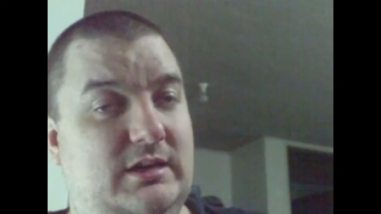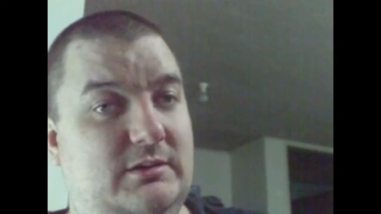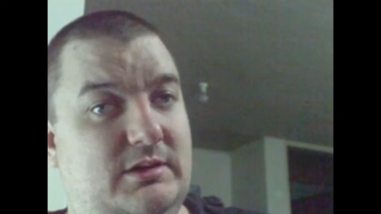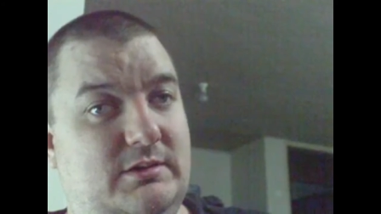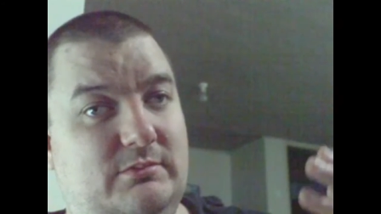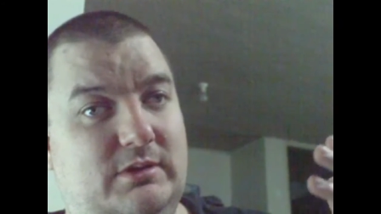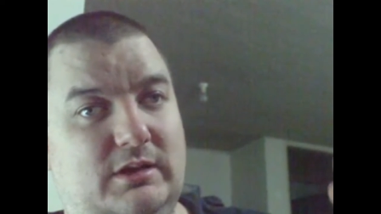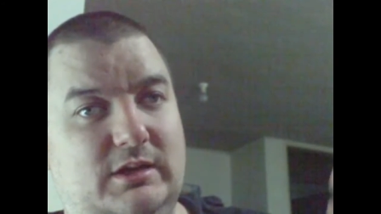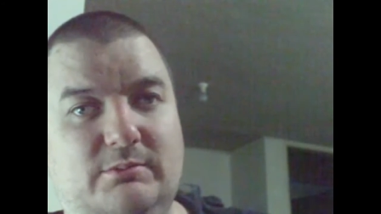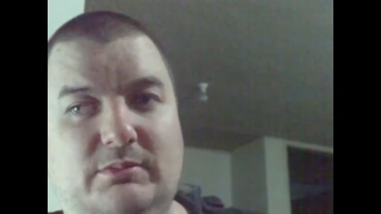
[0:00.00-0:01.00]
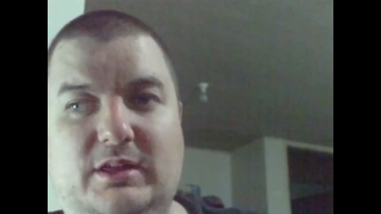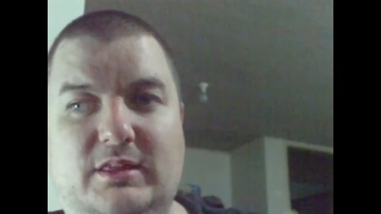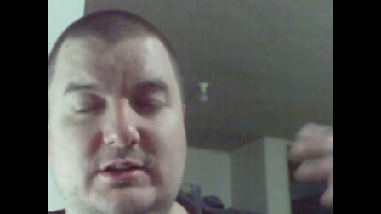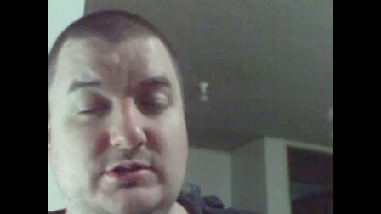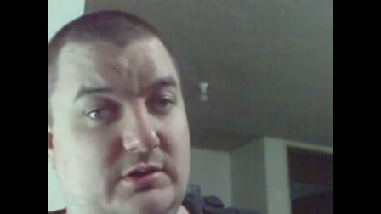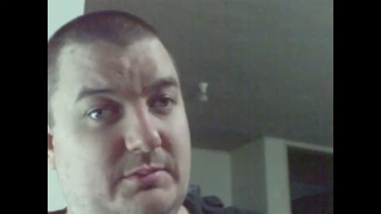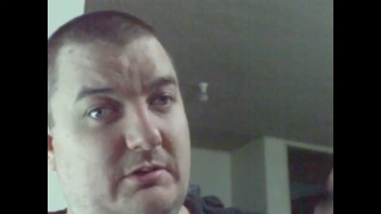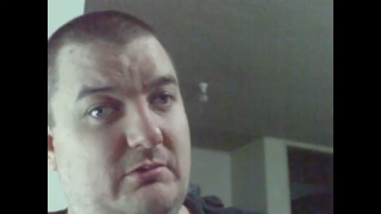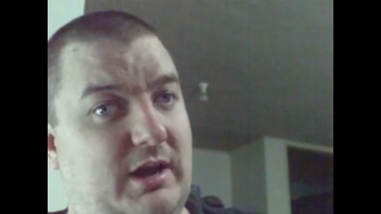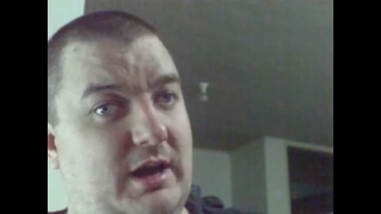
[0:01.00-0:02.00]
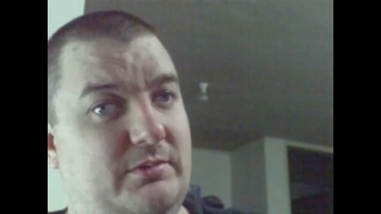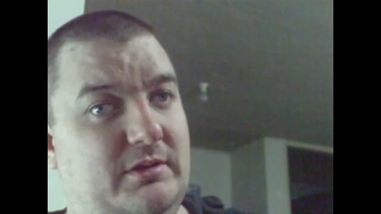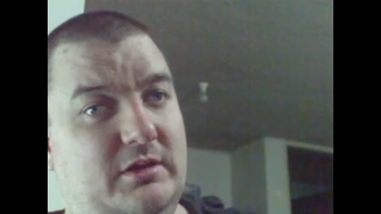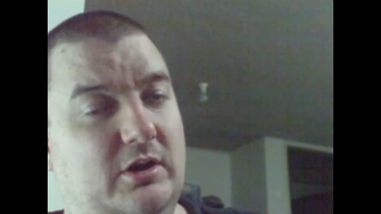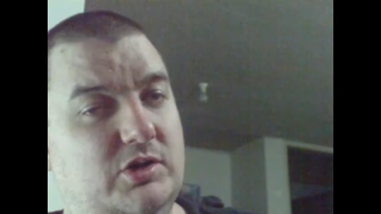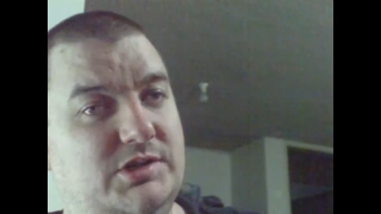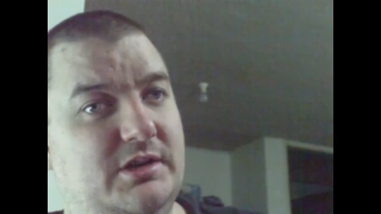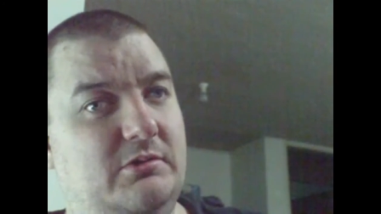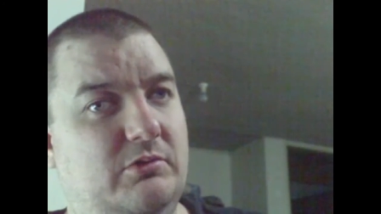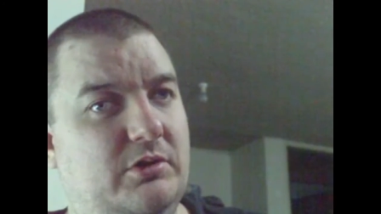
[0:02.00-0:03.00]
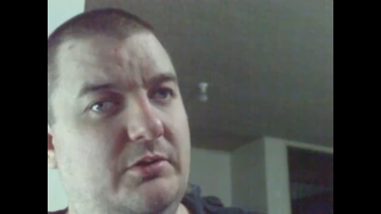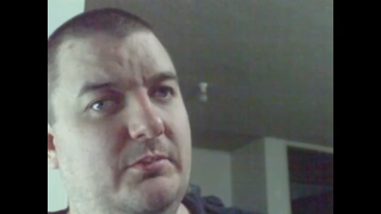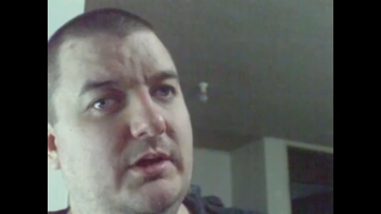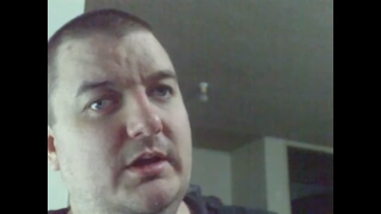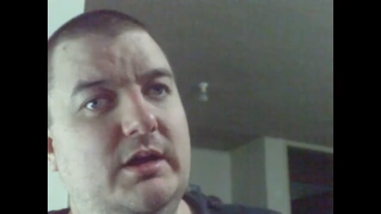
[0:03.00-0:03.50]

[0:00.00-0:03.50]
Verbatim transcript: Him and Kimberly, they talk about what happened in the hotel room